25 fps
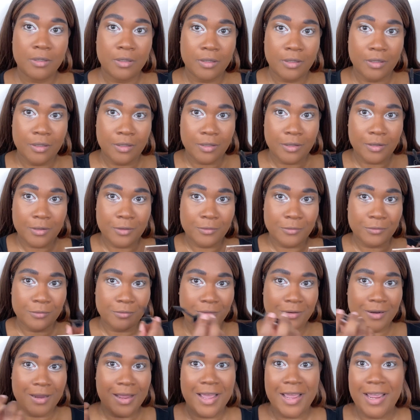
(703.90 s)
All
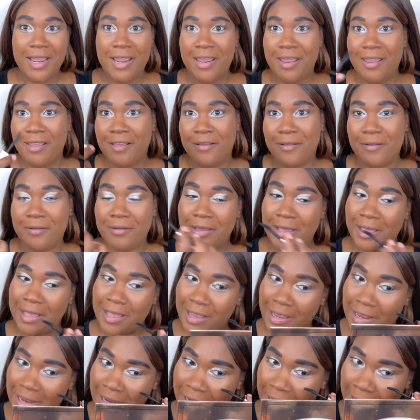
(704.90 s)
right,
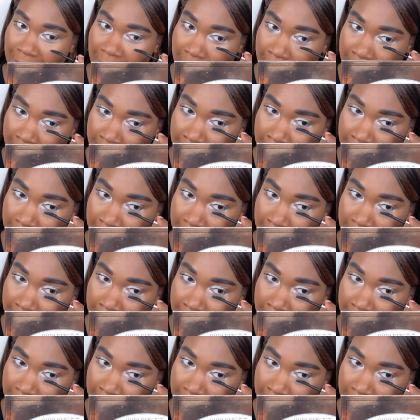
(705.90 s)
okay.